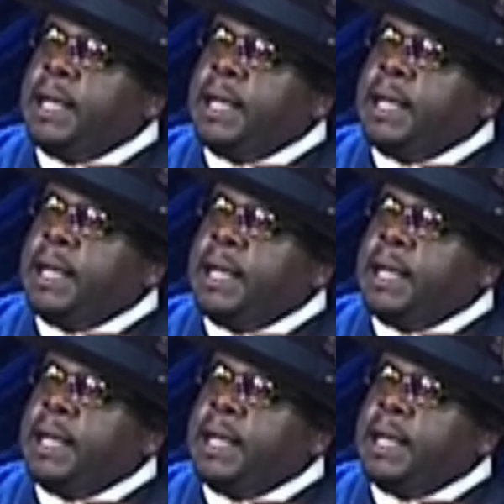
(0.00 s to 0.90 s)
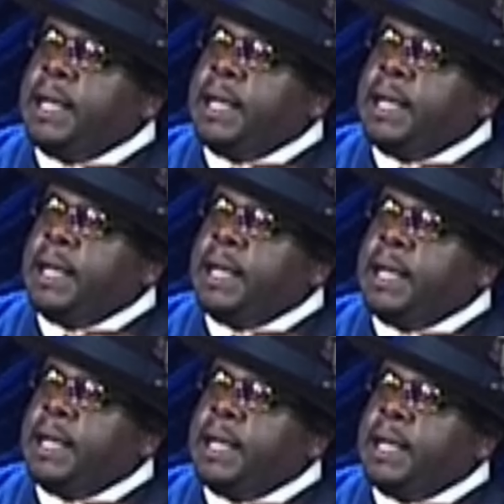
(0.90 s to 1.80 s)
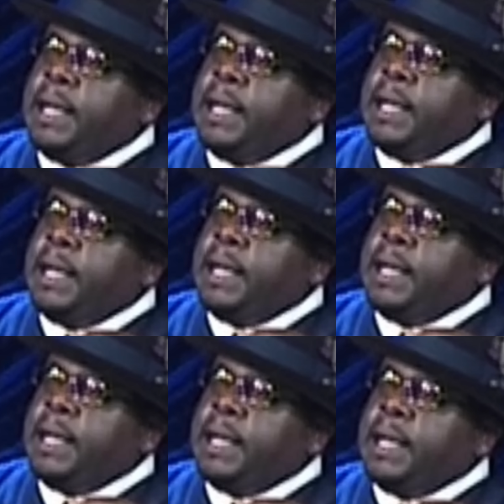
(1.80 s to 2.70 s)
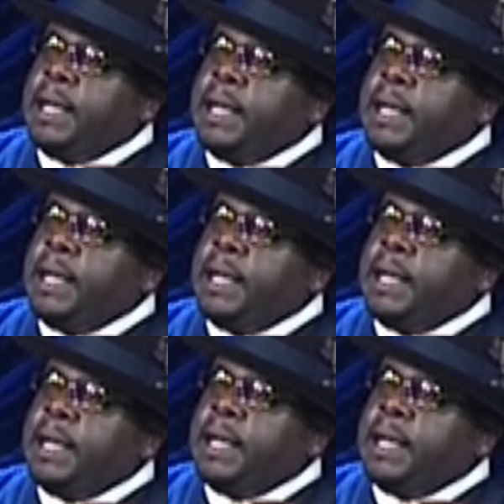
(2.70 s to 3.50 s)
This person isn't speaking.